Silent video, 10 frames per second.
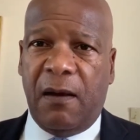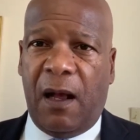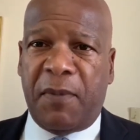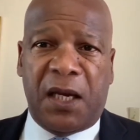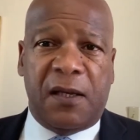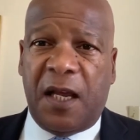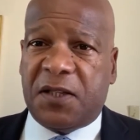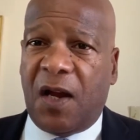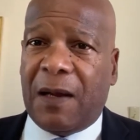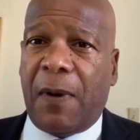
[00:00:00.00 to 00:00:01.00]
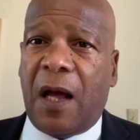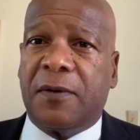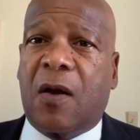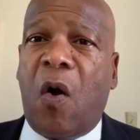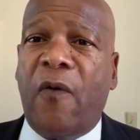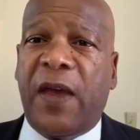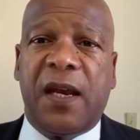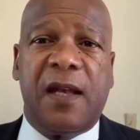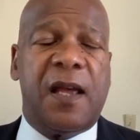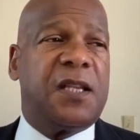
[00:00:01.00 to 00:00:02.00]
I mean, they talk about
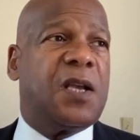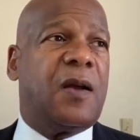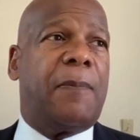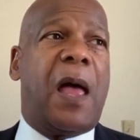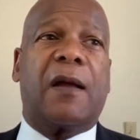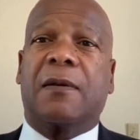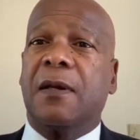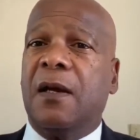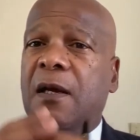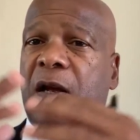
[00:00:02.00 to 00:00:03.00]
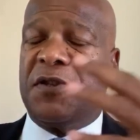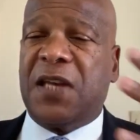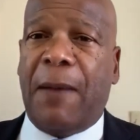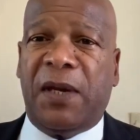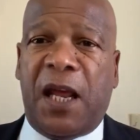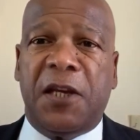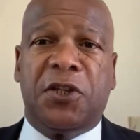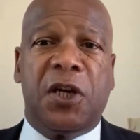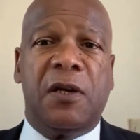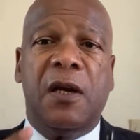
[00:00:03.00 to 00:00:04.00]
COVID, they talk about
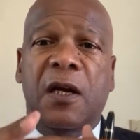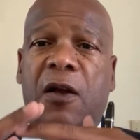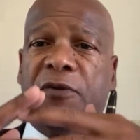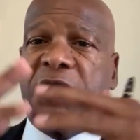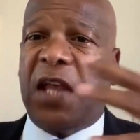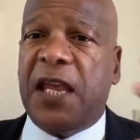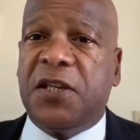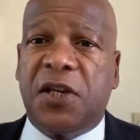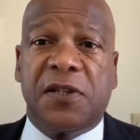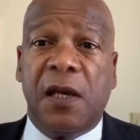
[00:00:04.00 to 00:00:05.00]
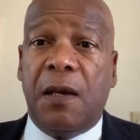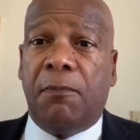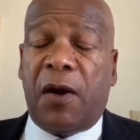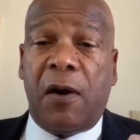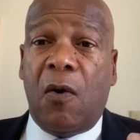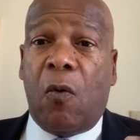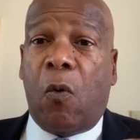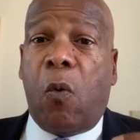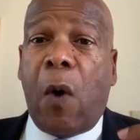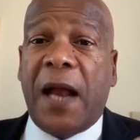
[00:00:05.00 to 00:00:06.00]
contamination, contagious, but
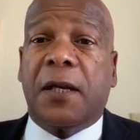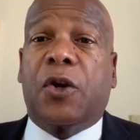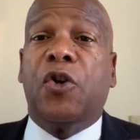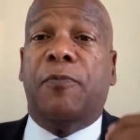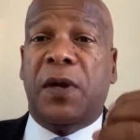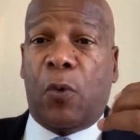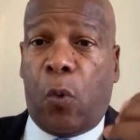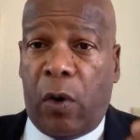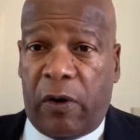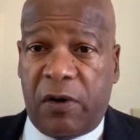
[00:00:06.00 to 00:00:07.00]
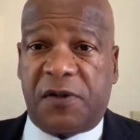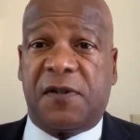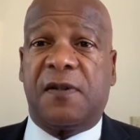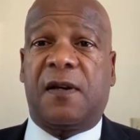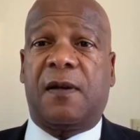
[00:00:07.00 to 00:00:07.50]
what could be worse